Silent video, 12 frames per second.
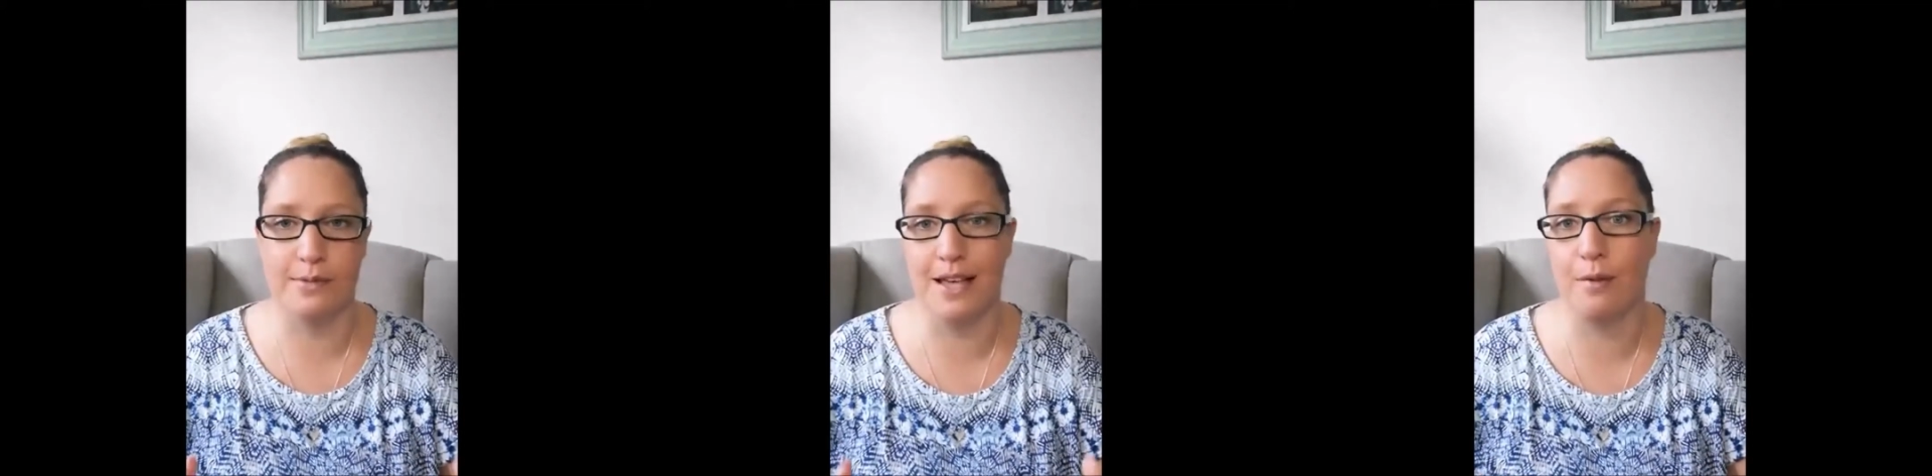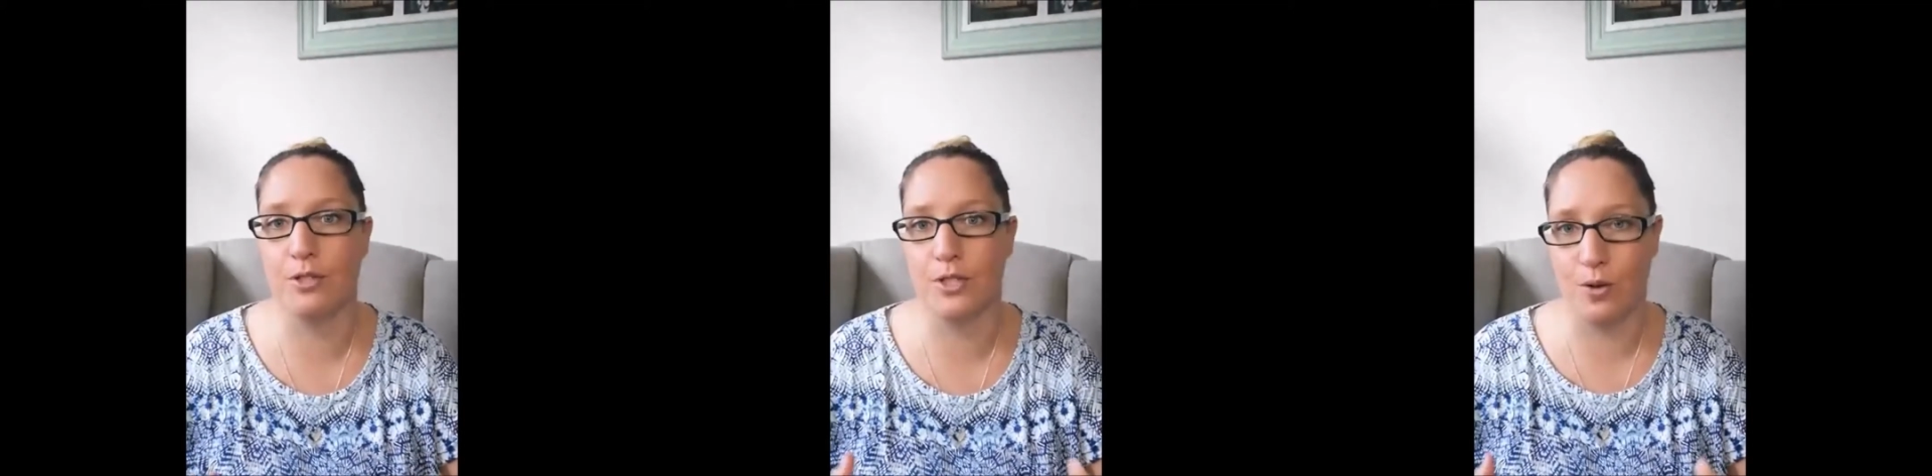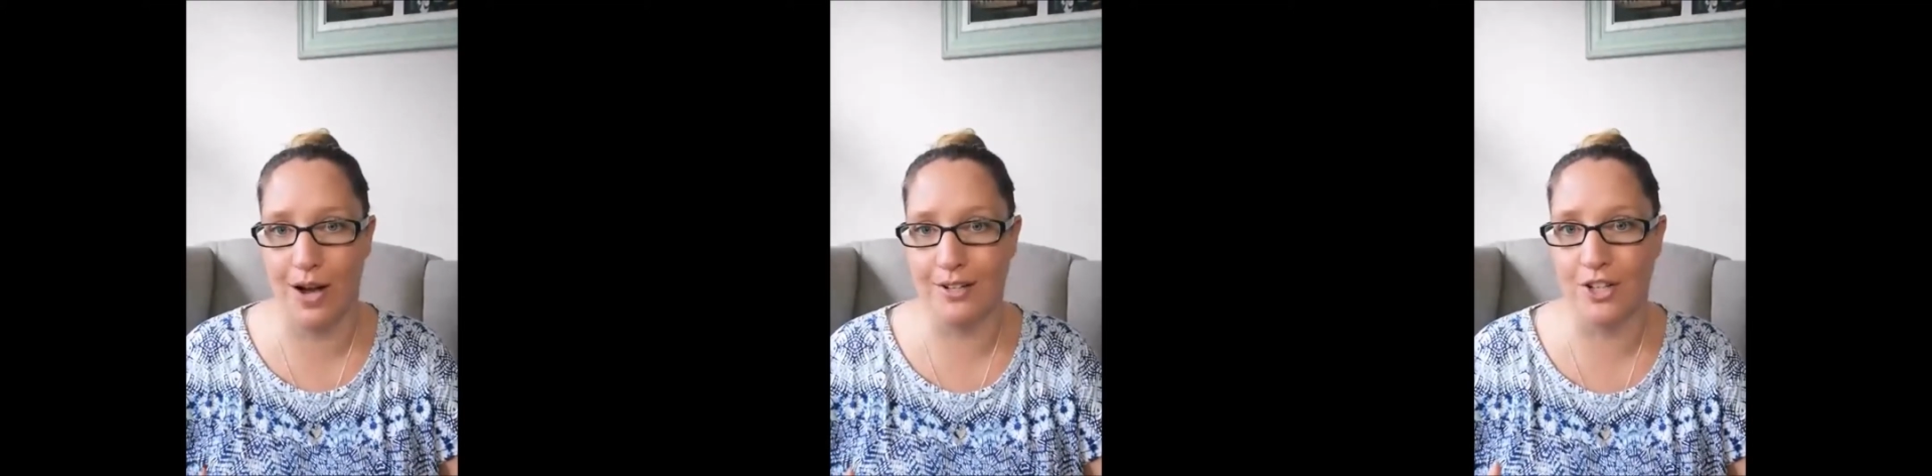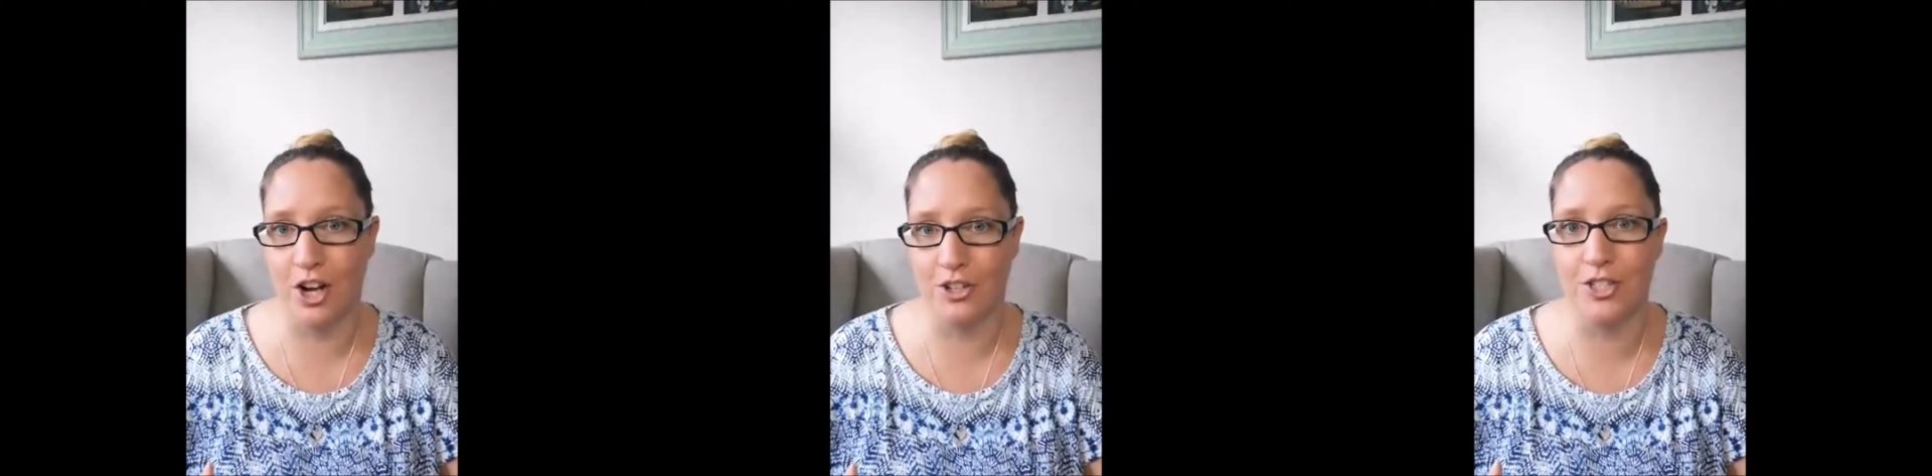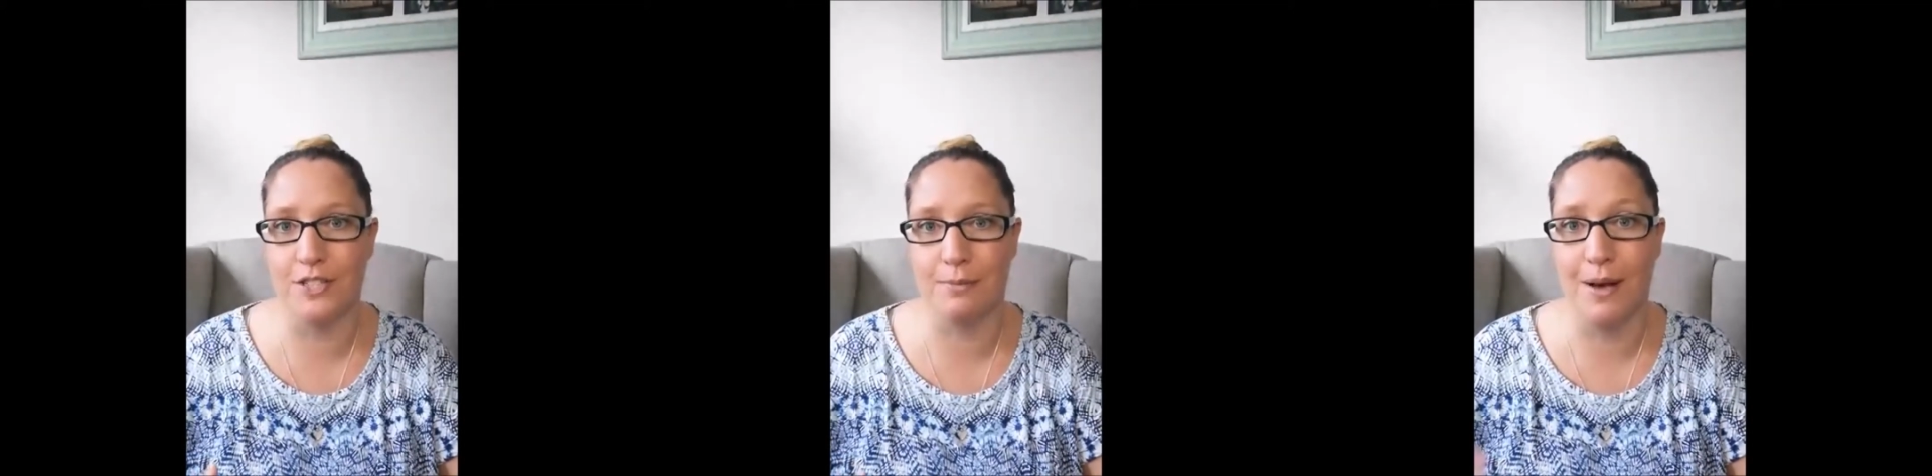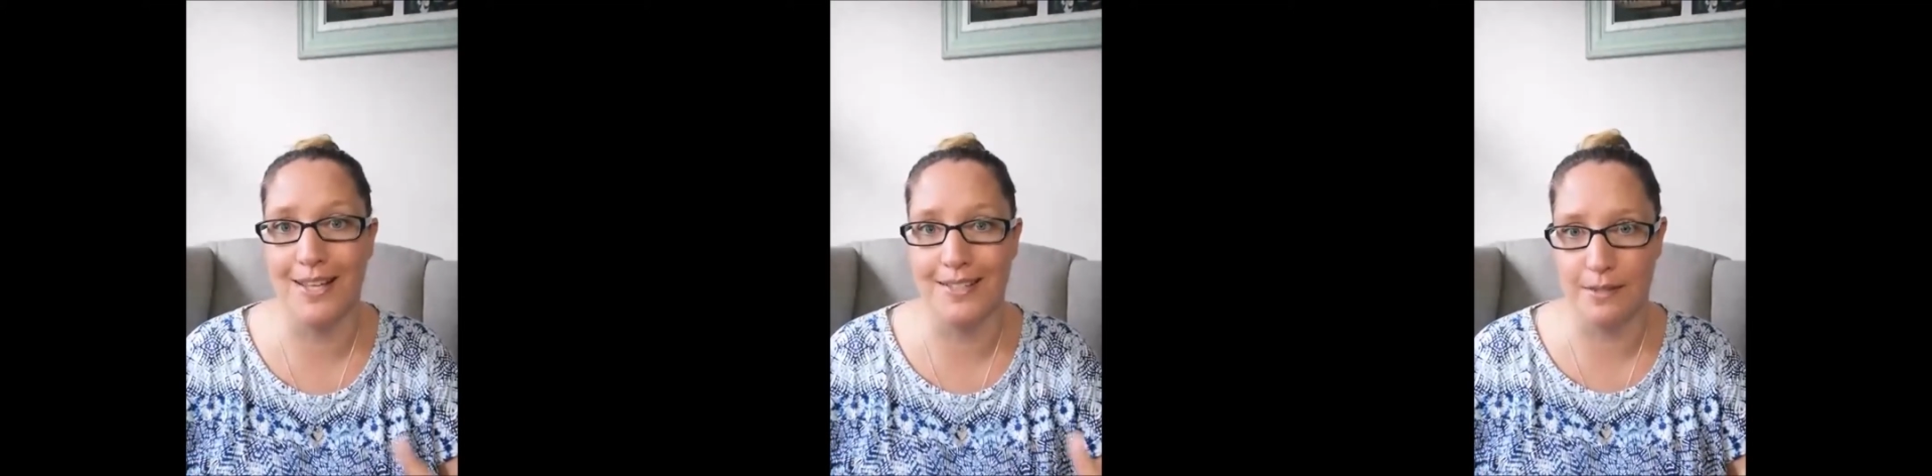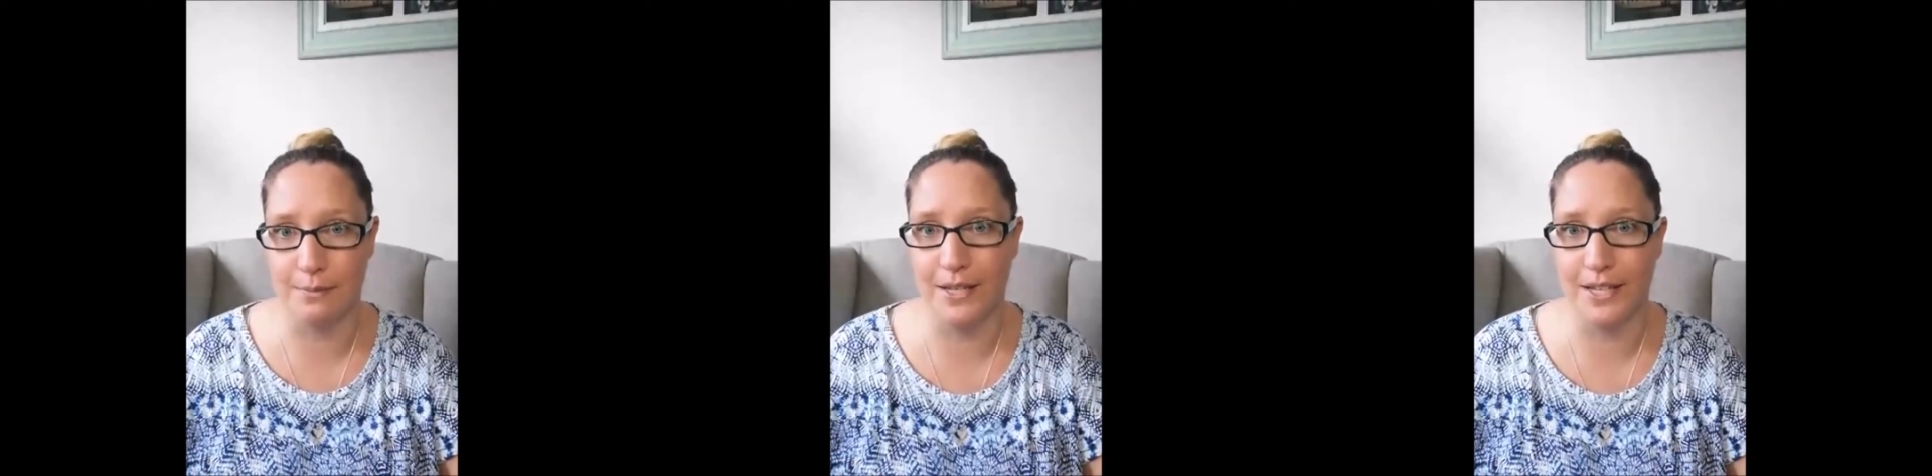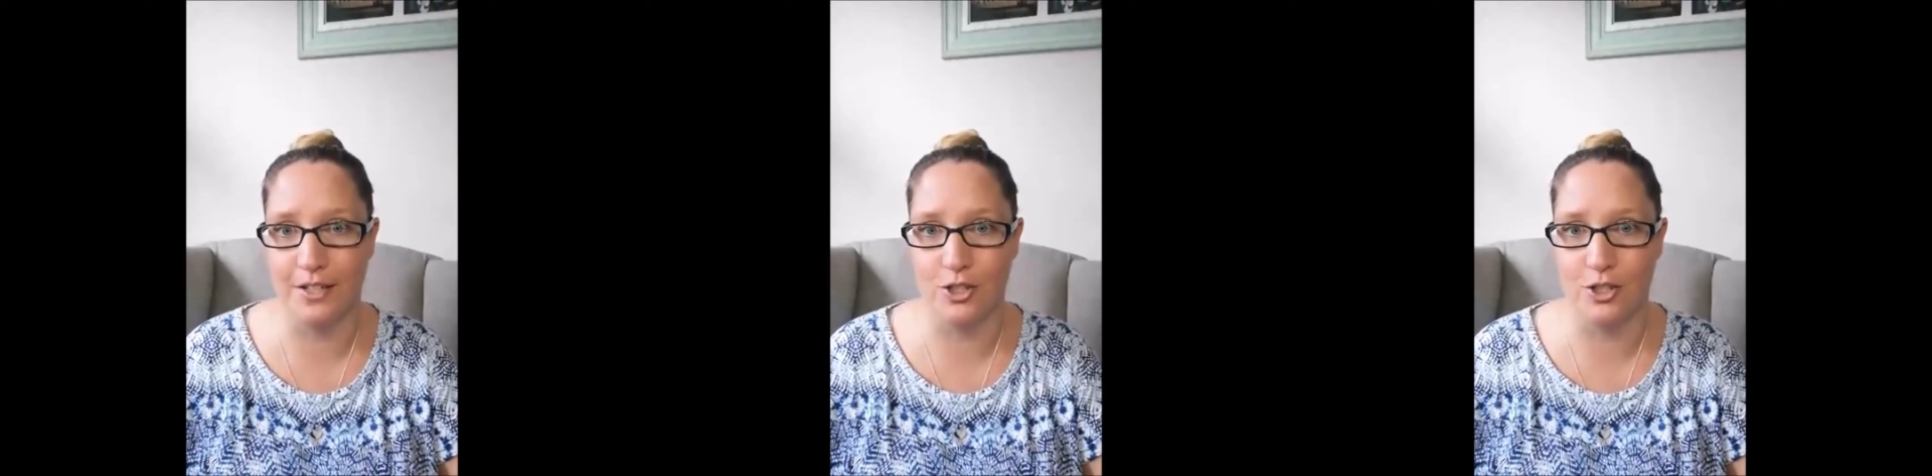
that was your unconscious mind speaking